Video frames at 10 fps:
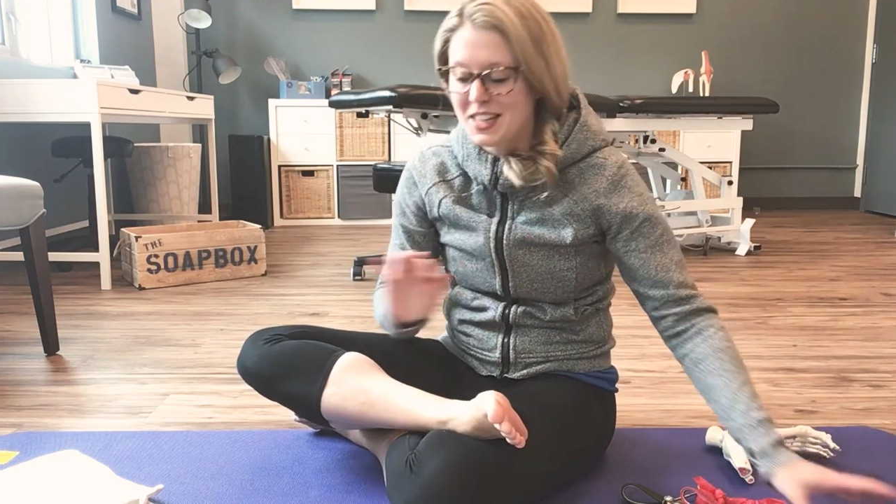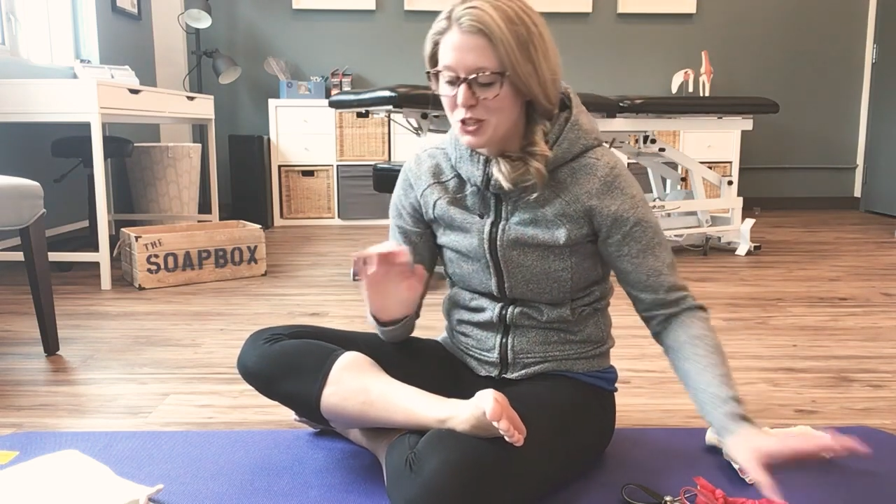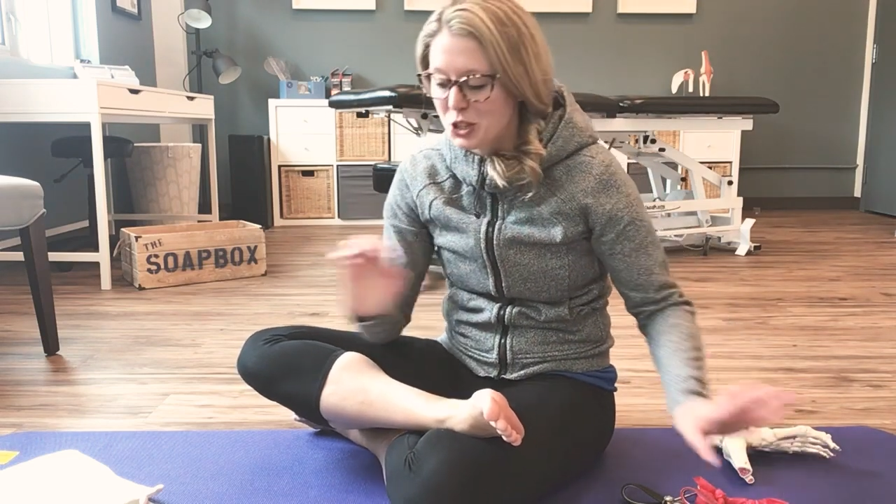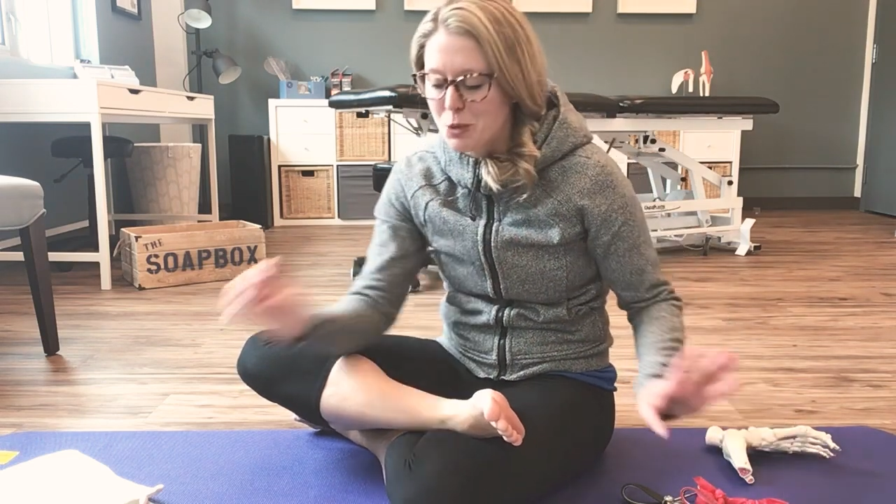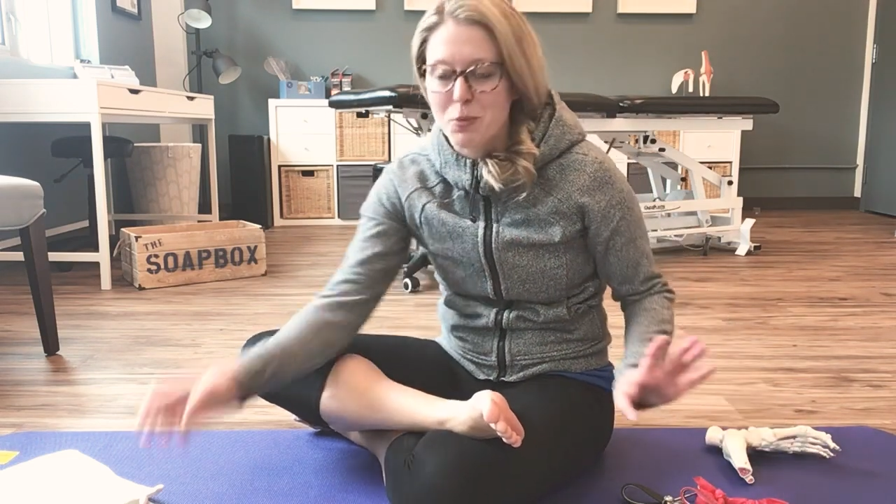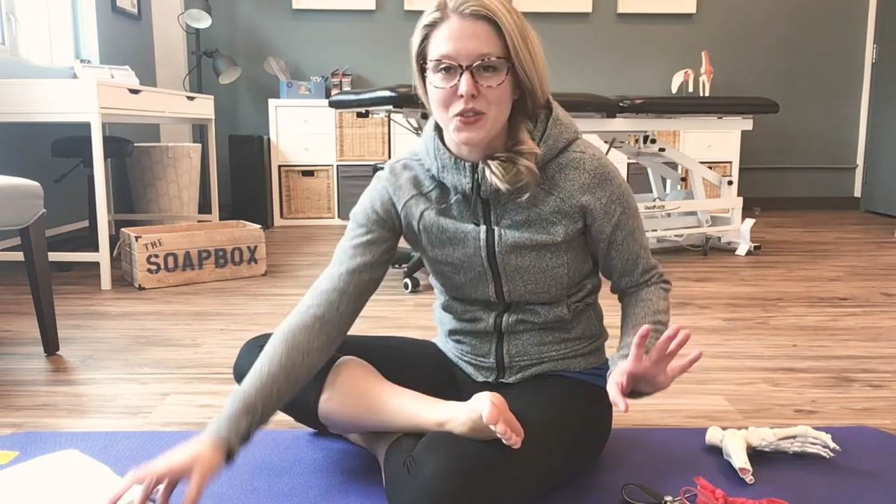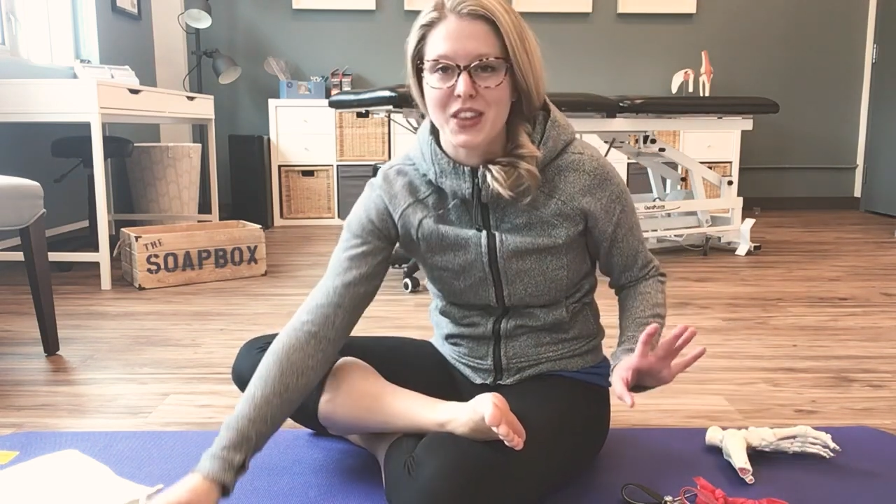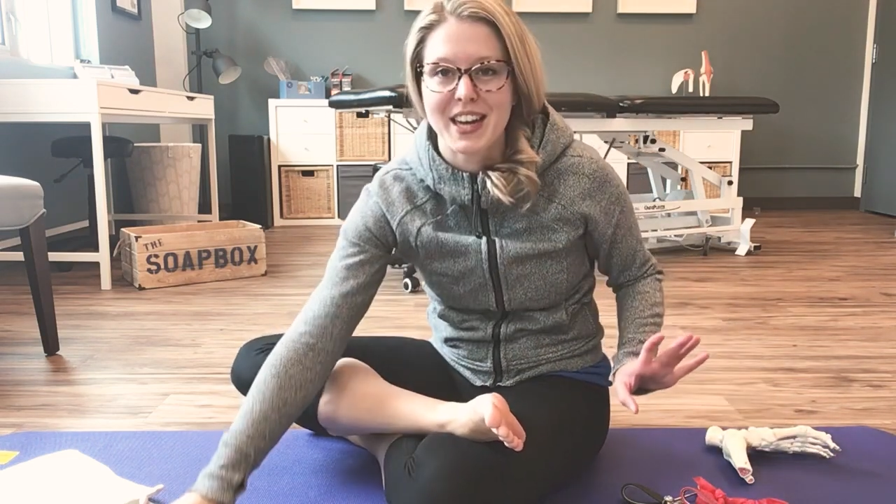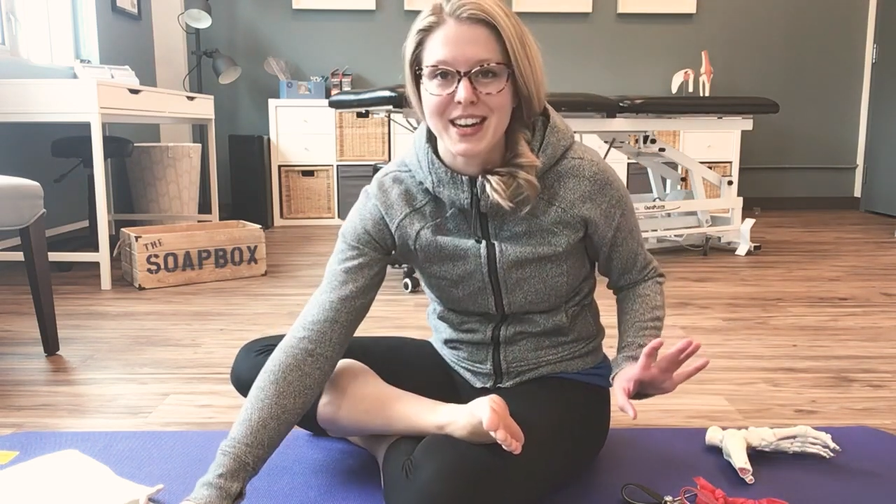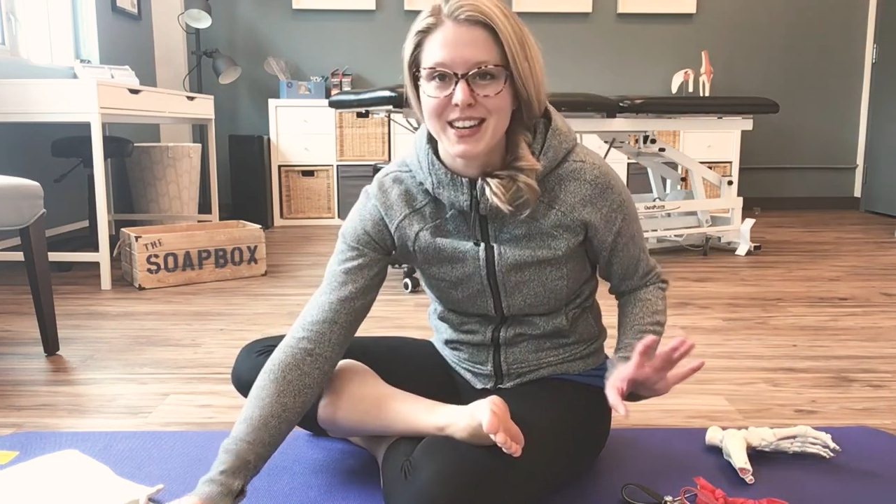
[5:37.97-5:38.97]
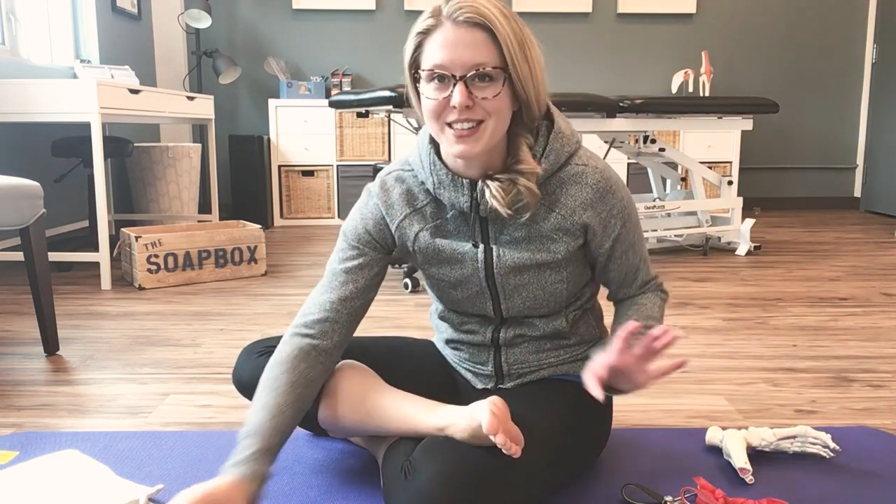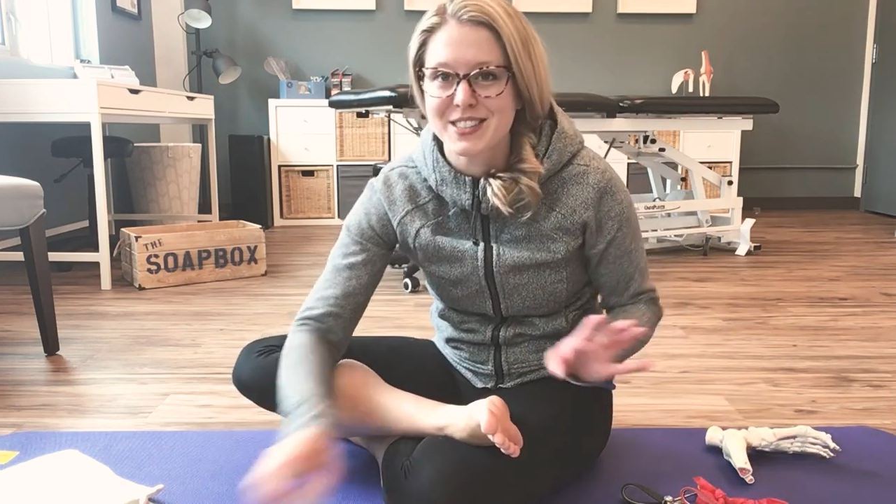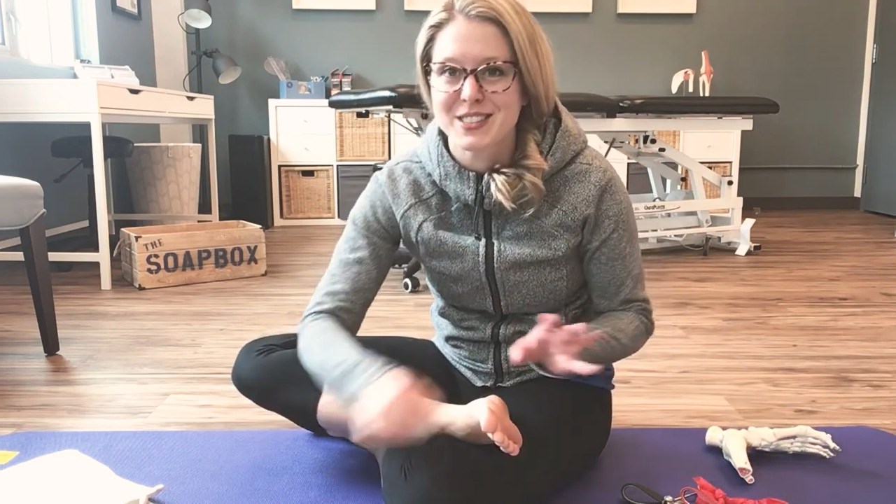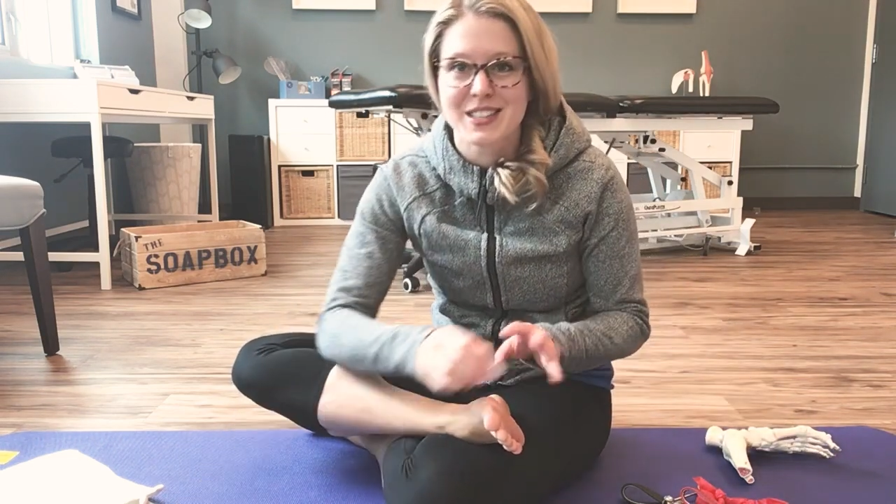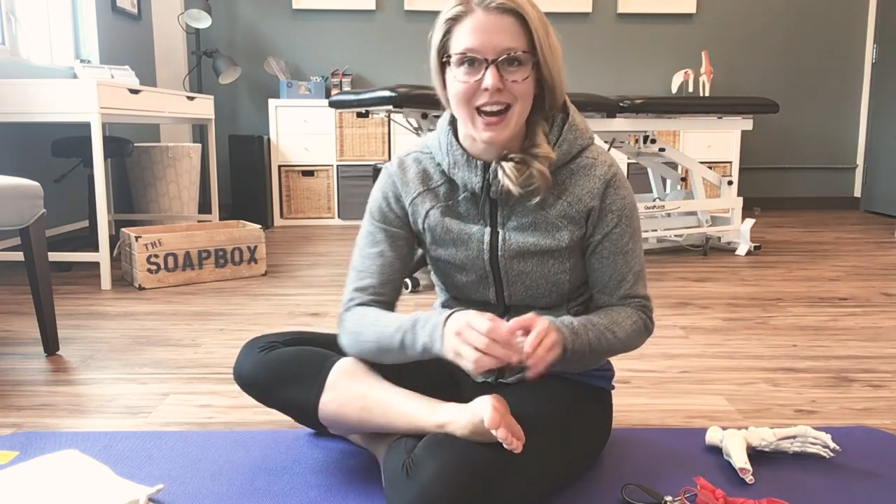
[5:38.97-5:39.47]
interpret
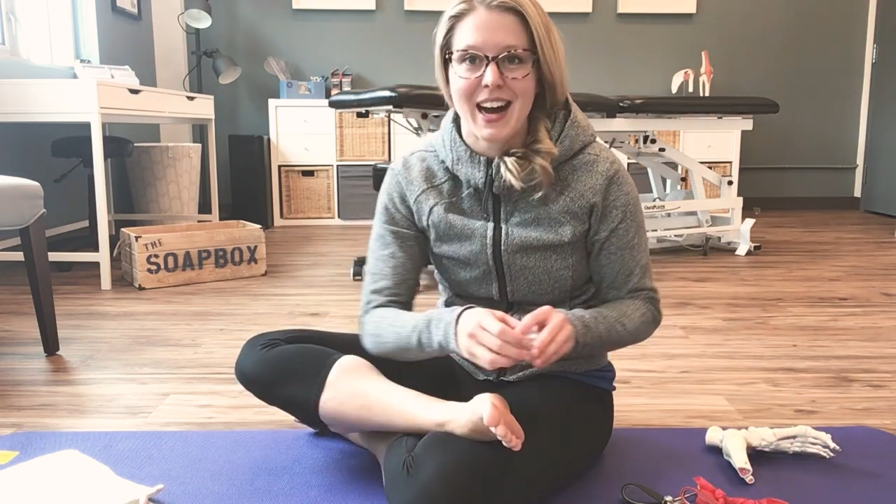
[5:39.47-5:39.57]
things